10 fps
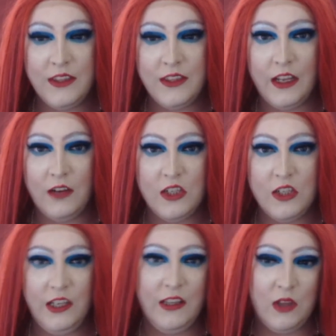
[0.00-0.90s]
I think
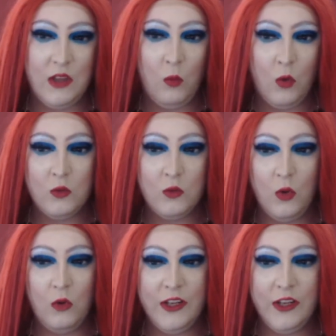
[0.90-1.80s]
originally there was like one
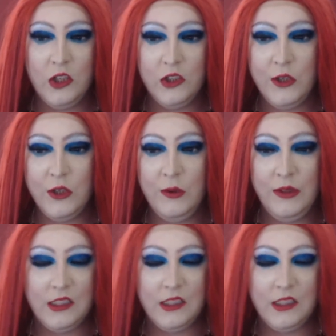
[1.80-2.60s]
dwarf we couldn't do, and then